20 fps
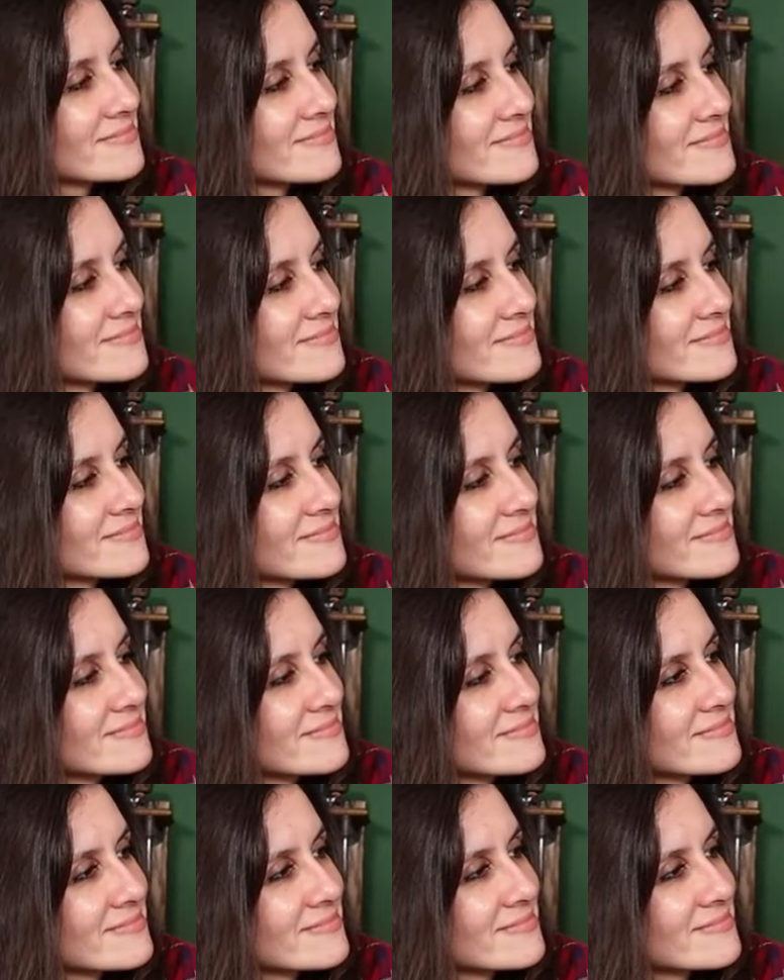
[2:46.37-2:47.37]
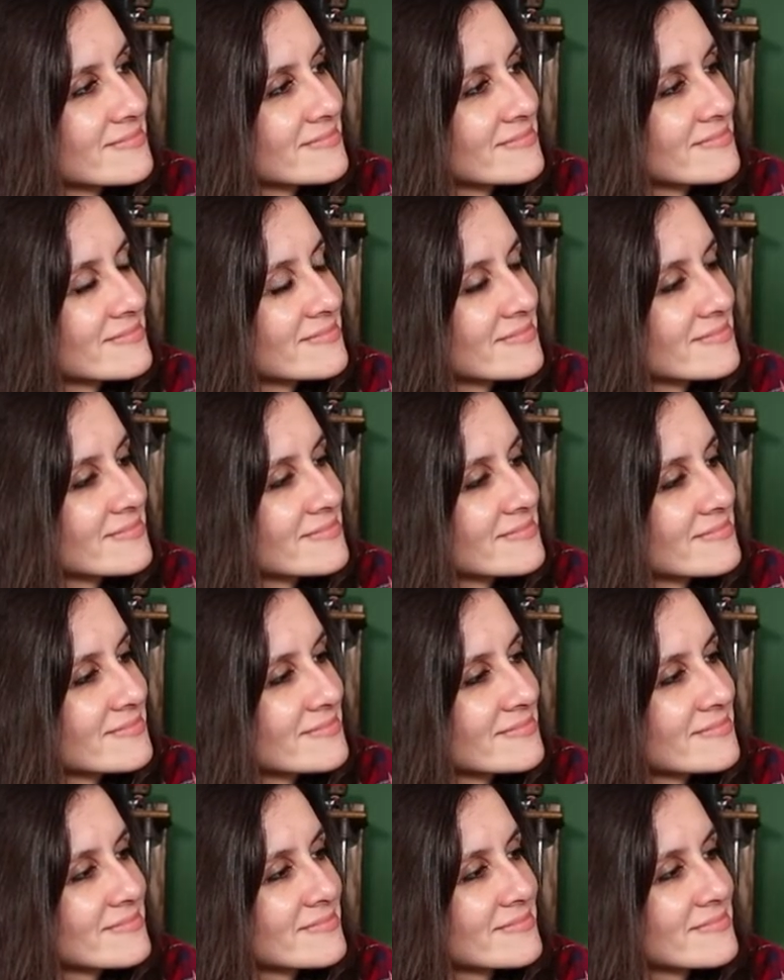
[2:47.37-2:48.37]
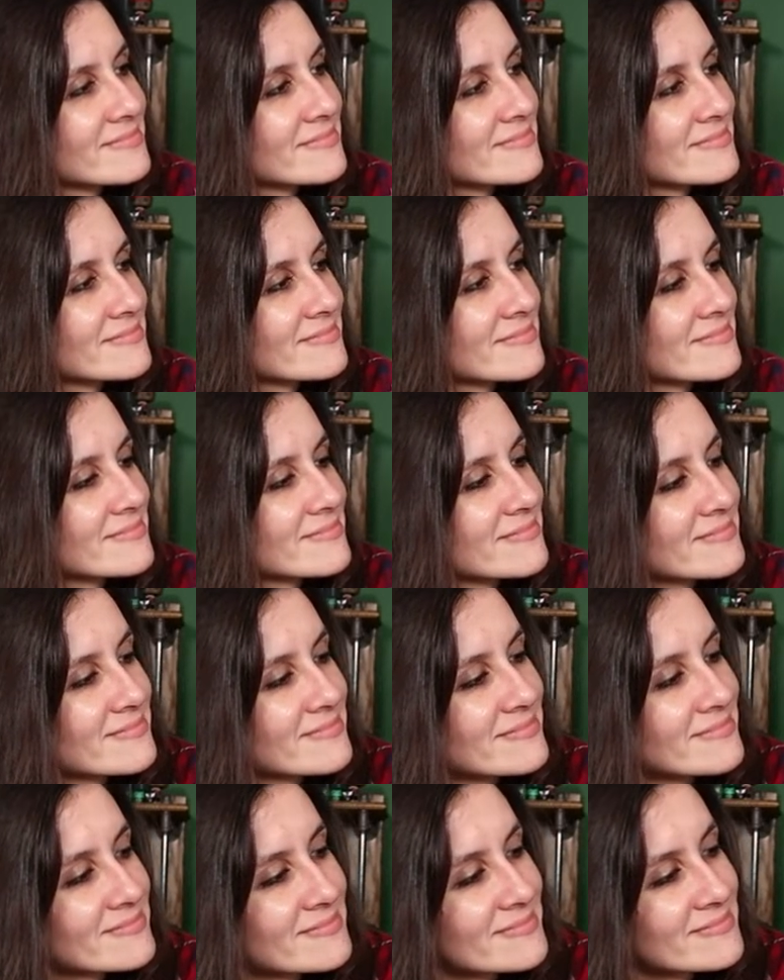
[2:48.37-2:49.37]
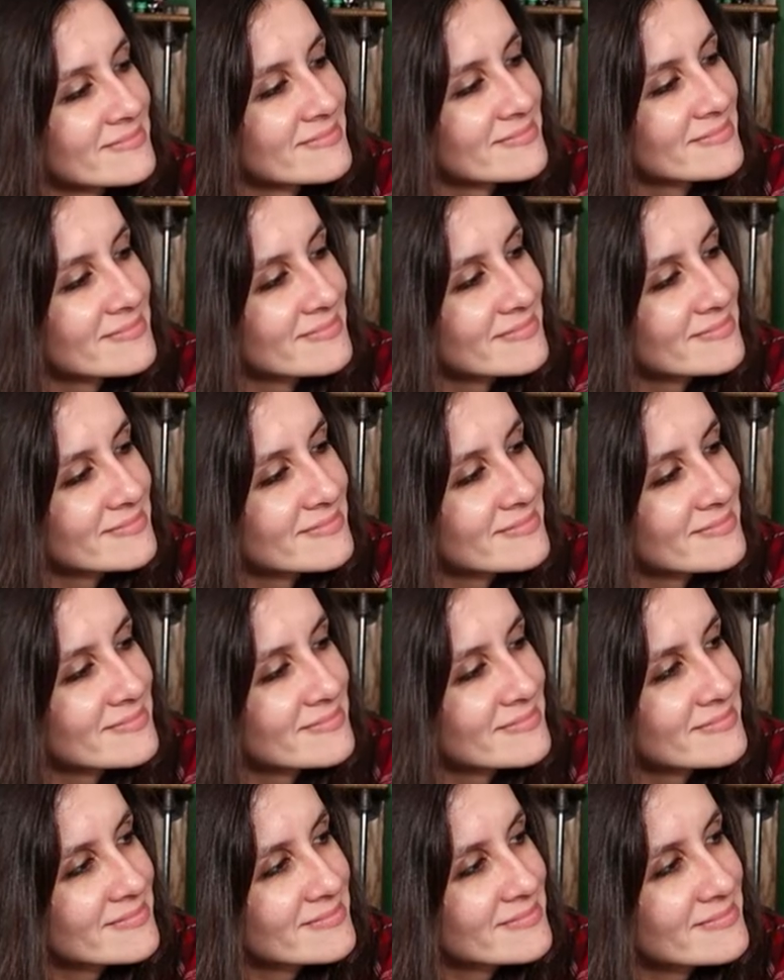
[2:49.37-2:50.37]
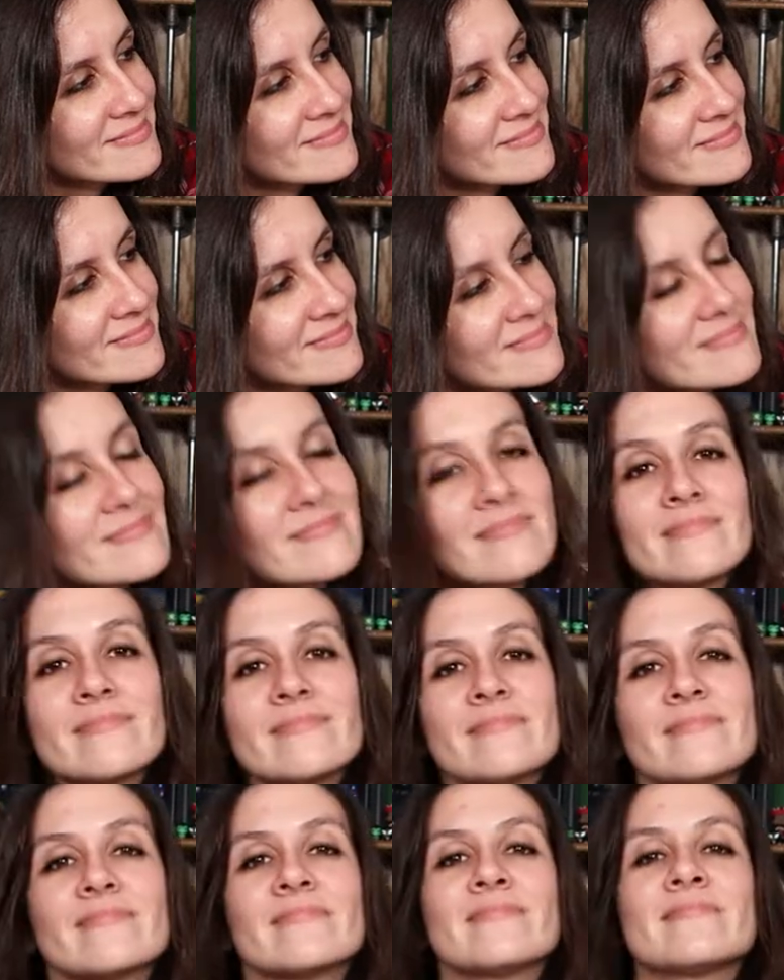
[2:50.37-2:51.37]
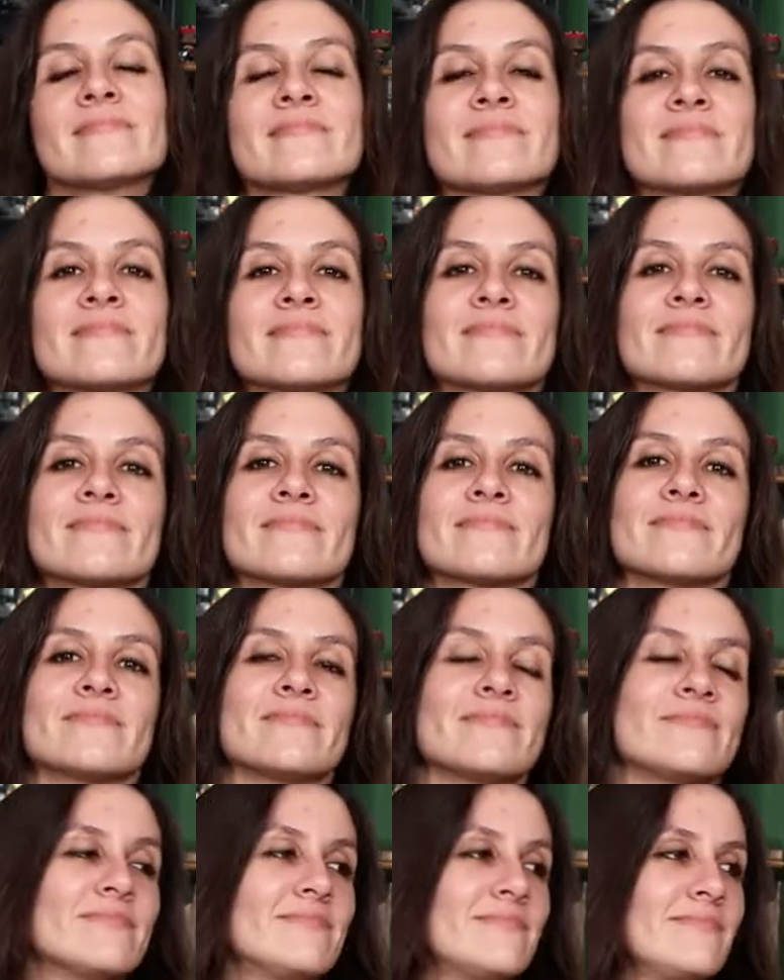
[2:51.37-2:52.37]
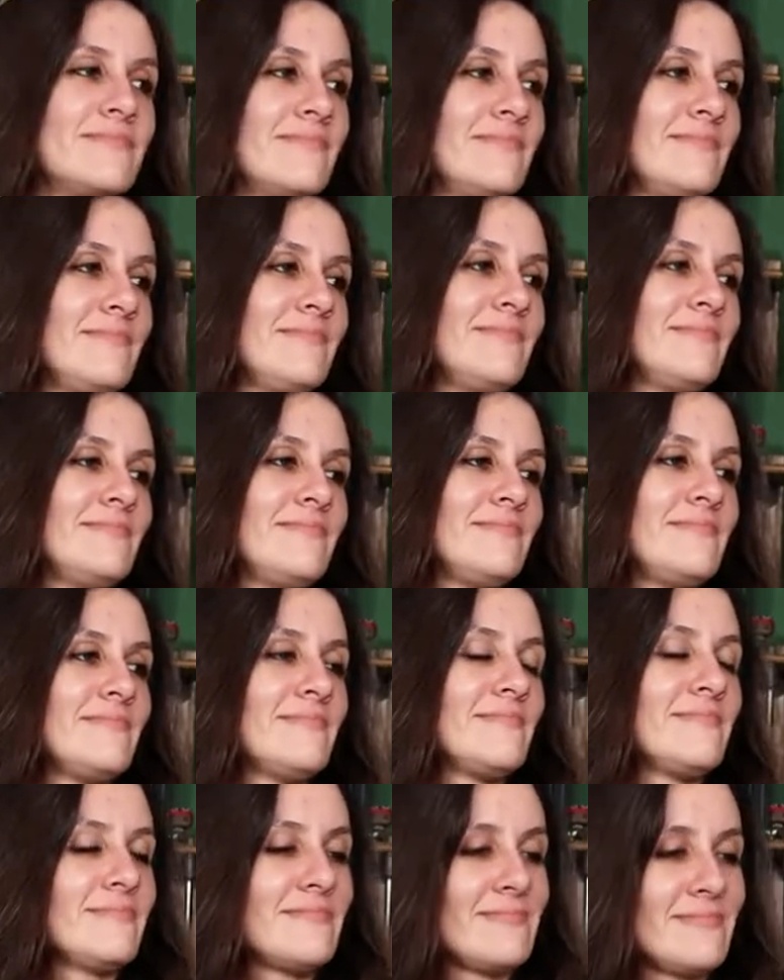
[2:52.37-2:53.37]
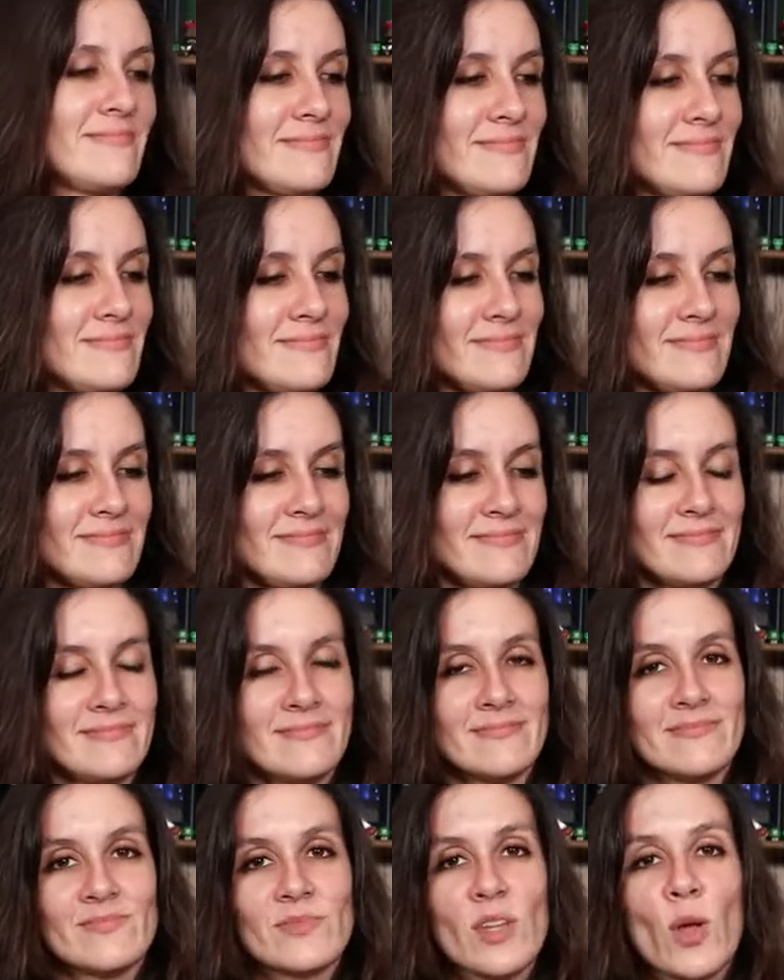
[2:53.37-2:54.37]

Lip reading: (silent)